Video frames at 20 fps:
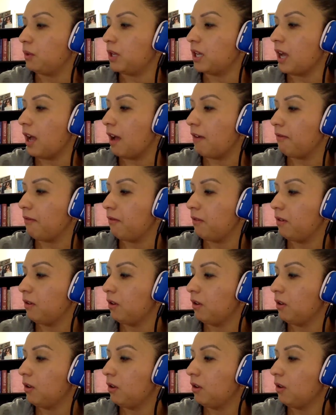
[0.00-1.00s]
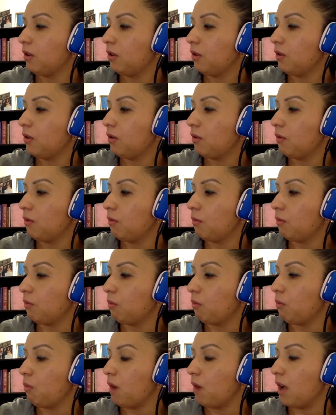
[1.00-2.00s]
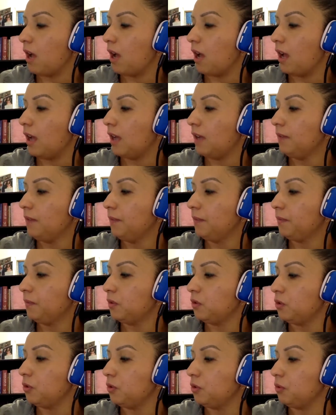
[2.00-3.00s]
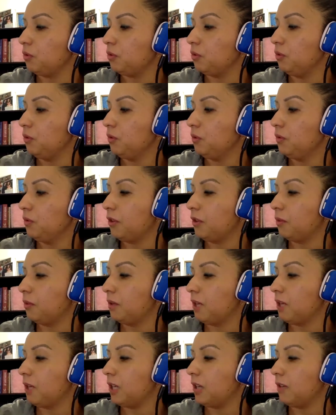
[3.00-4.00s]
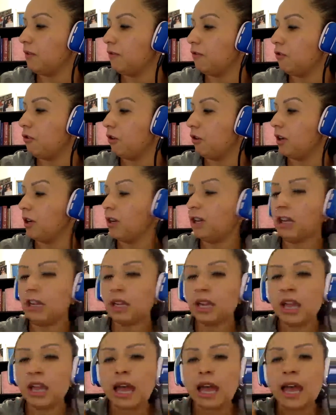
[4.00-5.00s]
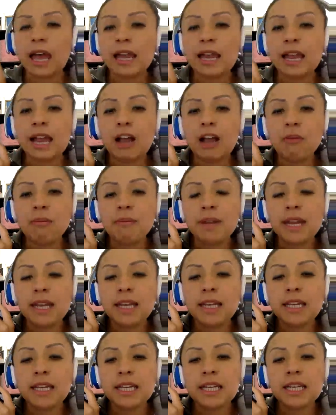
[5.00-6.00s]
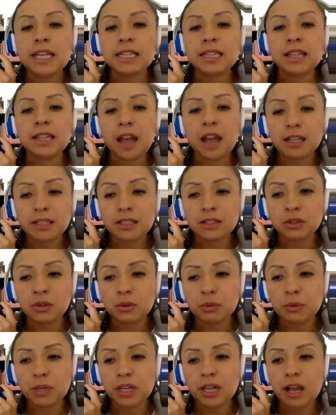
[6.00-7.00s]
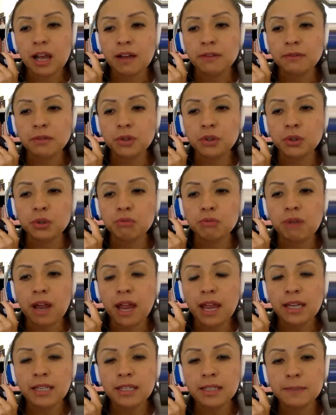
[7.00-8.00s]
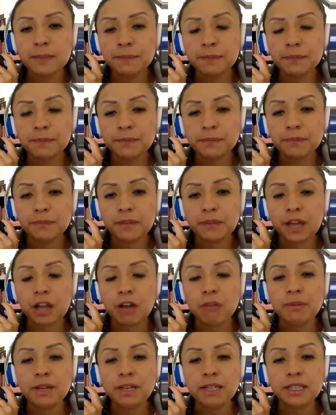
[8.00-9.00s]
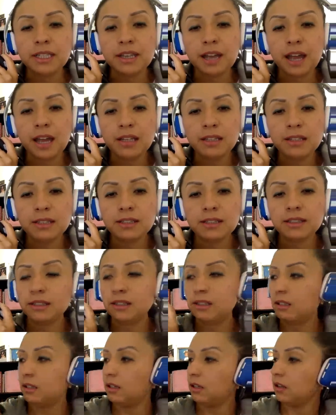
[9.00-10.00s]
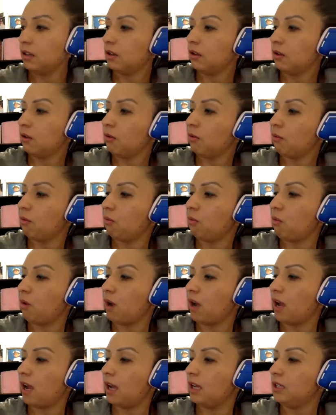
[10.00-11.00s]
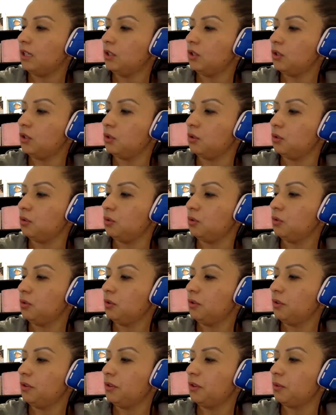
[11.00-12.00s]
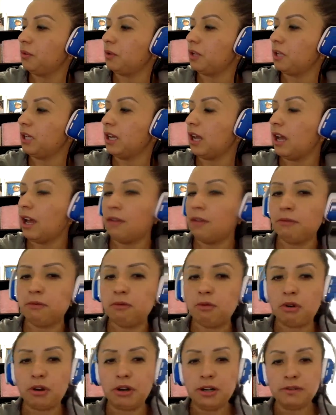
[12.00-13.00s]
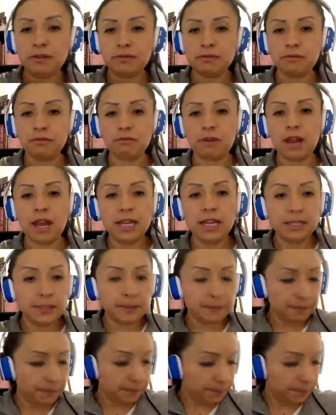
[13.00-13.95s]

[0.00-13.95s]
have 1, 2, 3, 4. And how many dots do we have to write? How many dots? 1, 2, 3, and 4. Right?